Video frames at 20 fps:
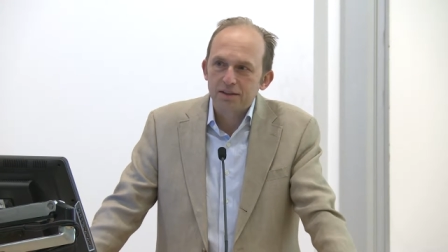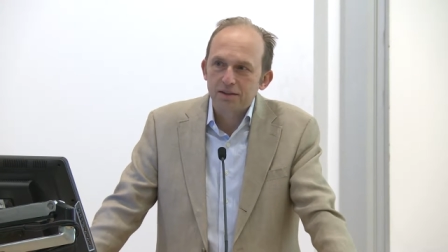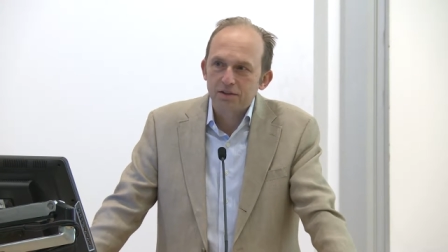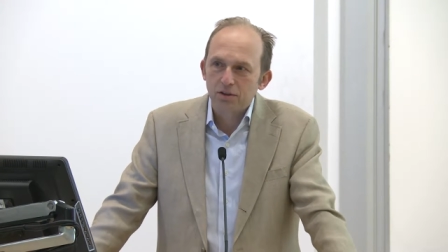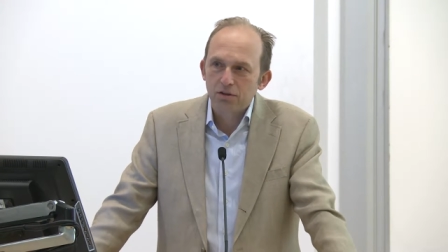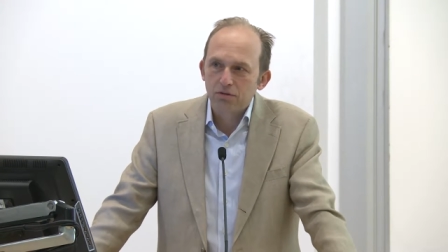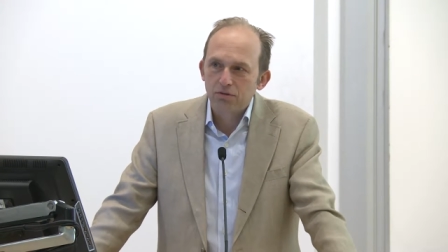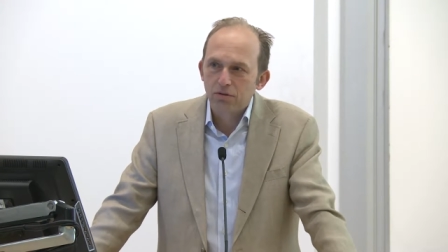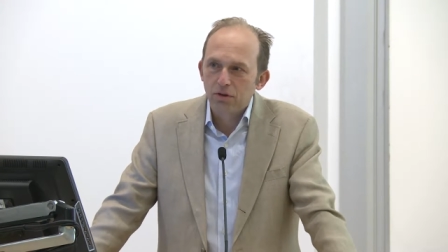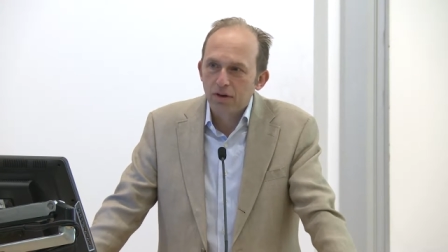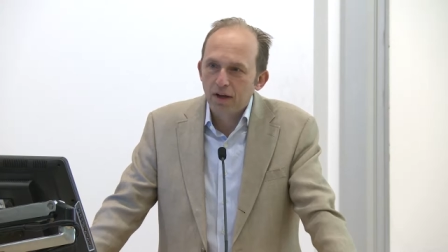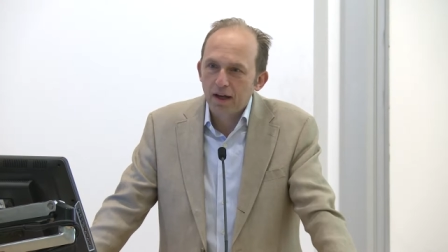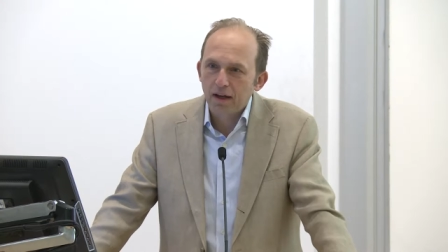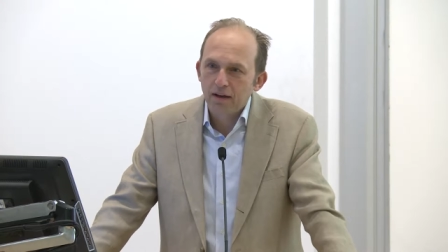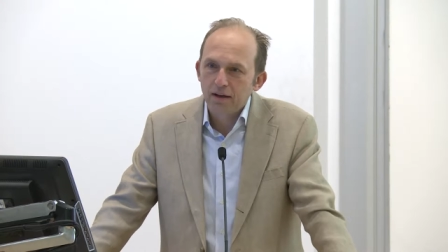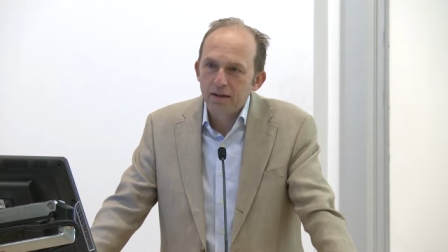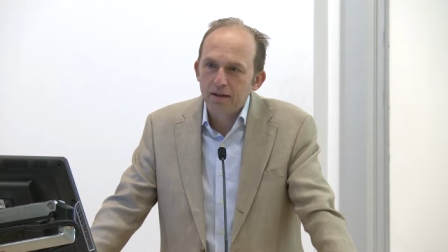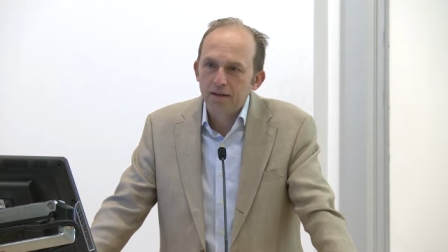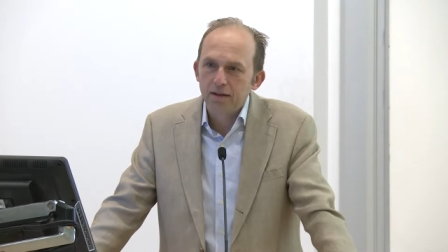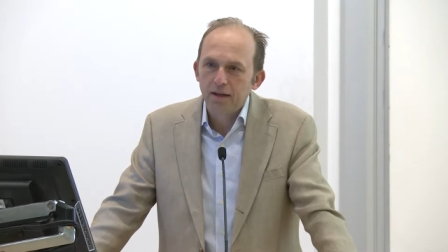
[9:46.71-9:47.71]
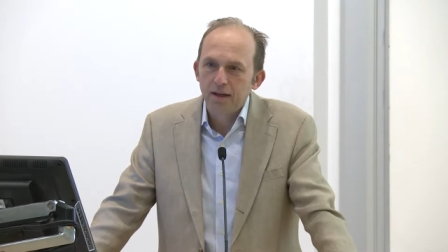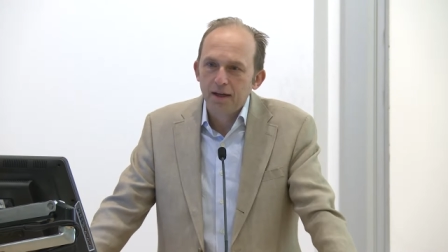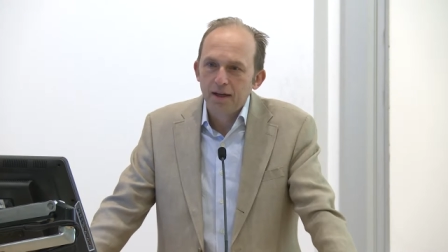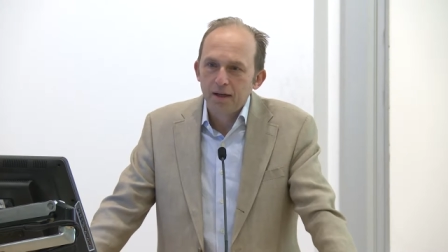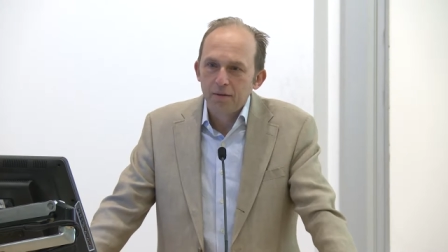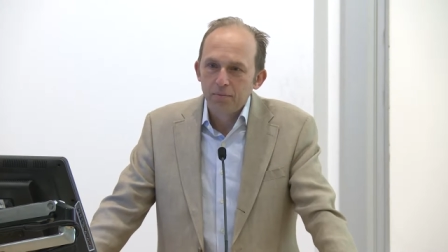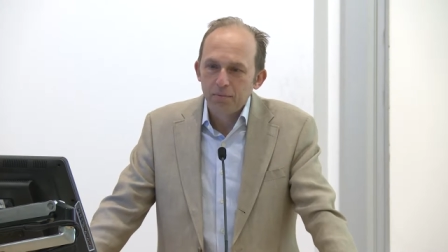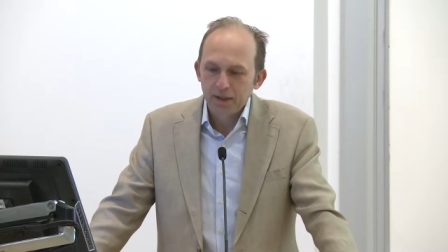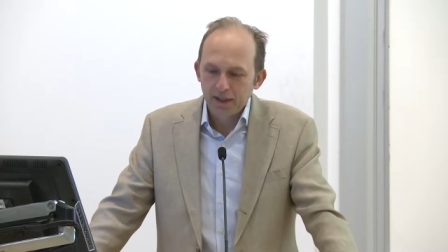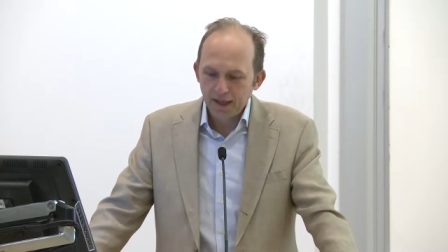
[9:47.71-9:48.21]
So, Rhode Island
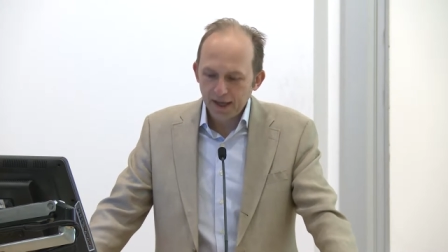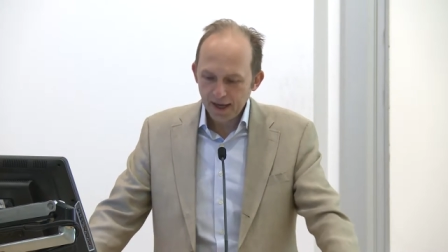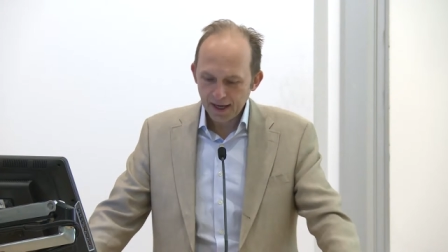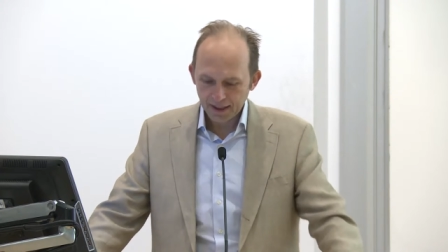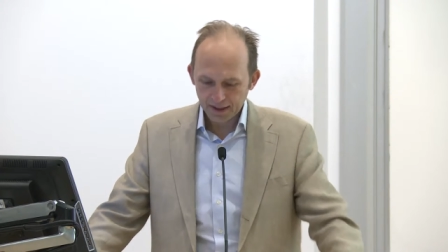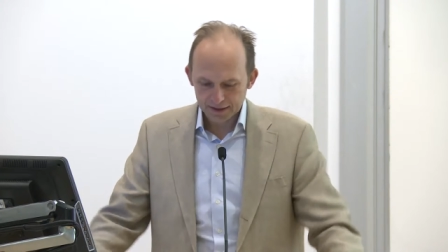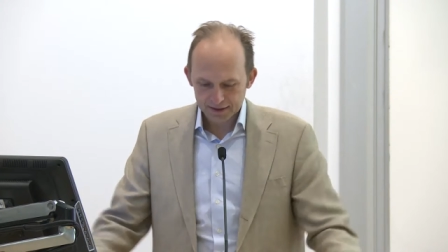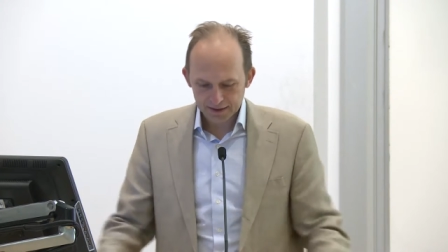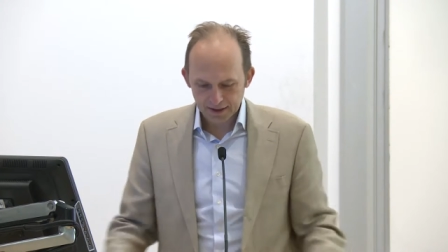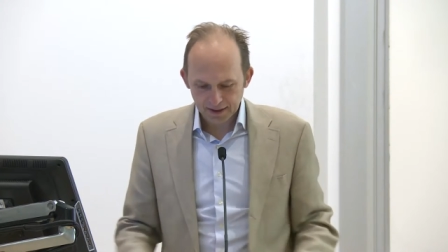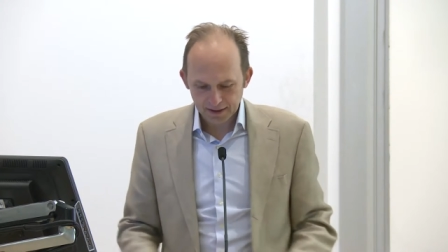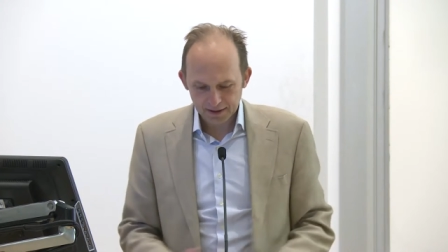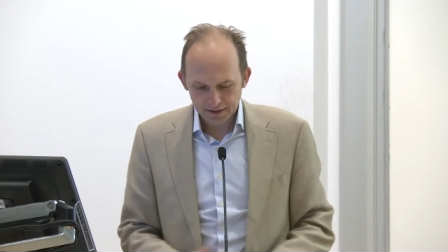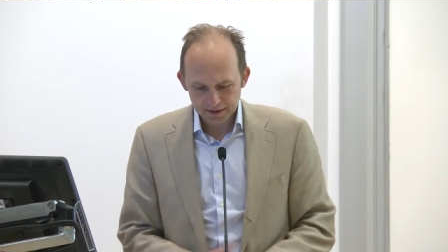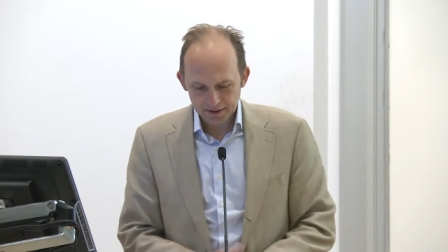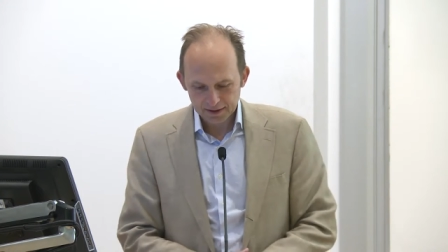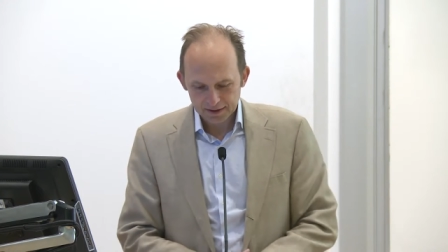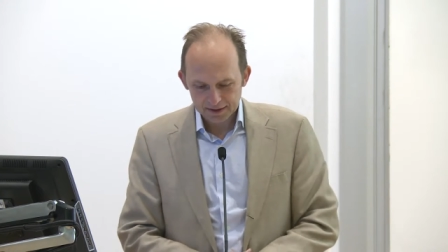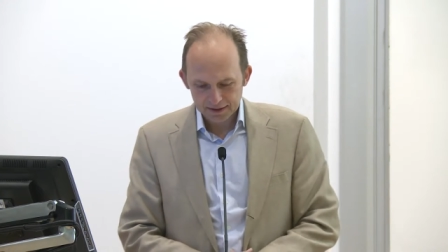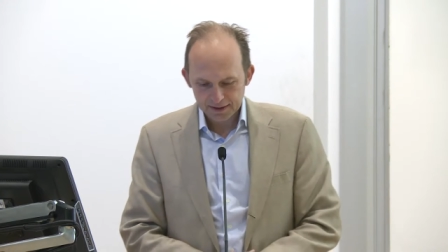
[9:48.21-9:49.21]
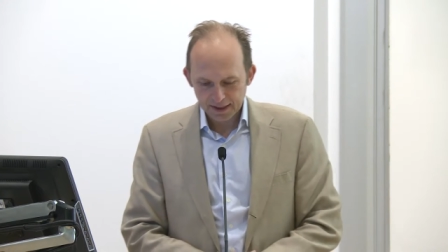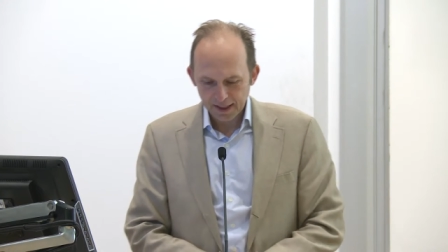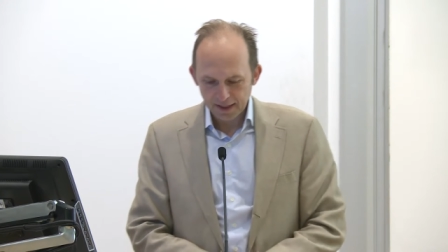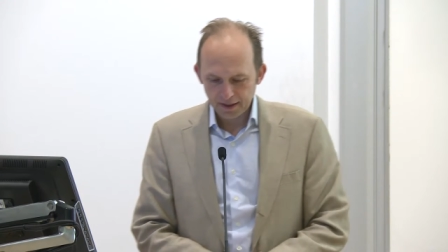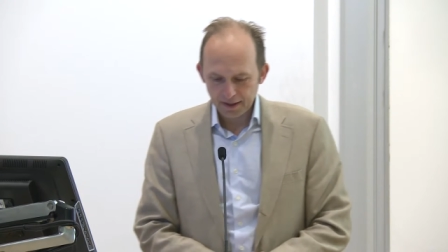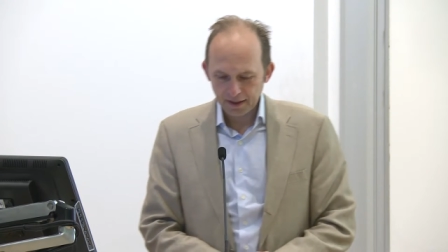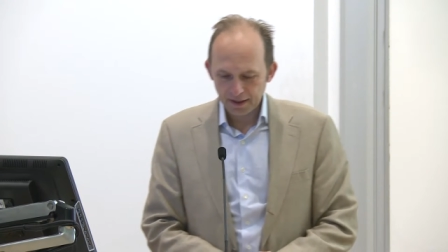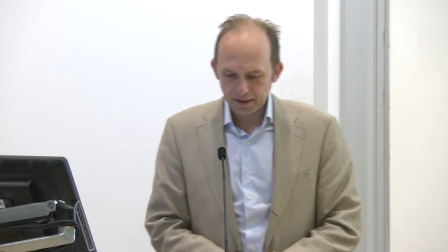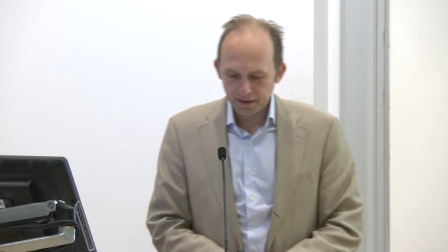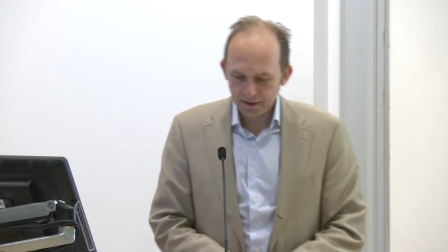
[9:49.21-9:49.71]
began, as I said,
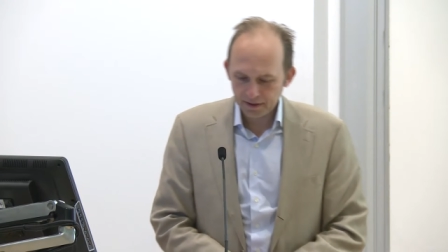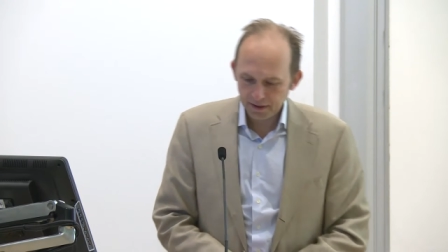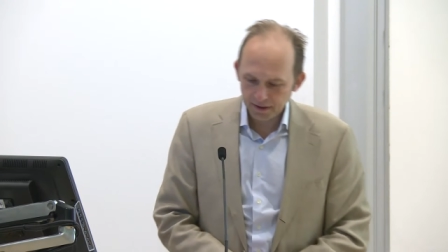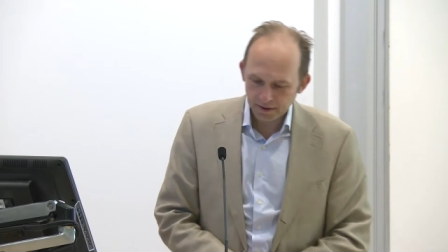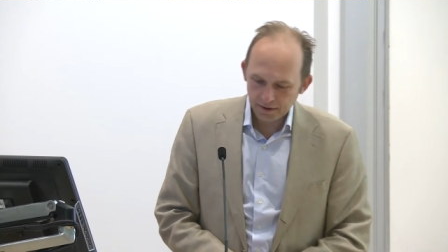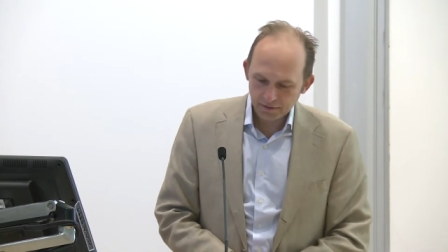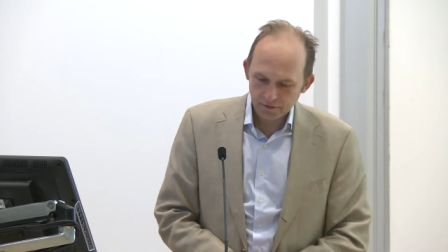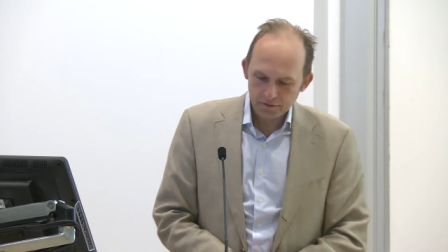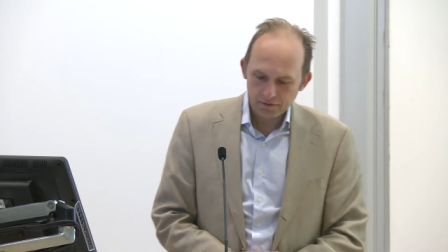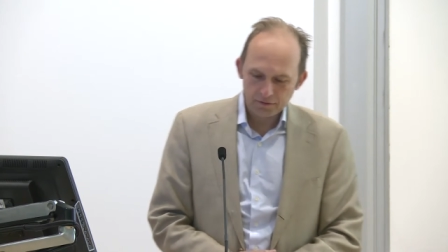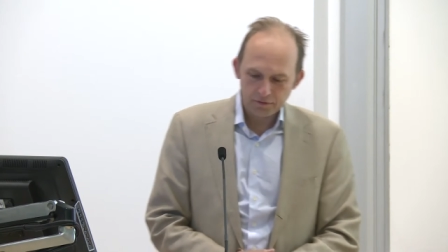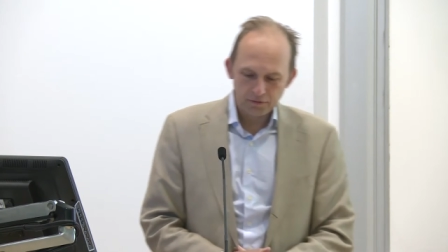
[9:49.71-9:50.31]
in, in a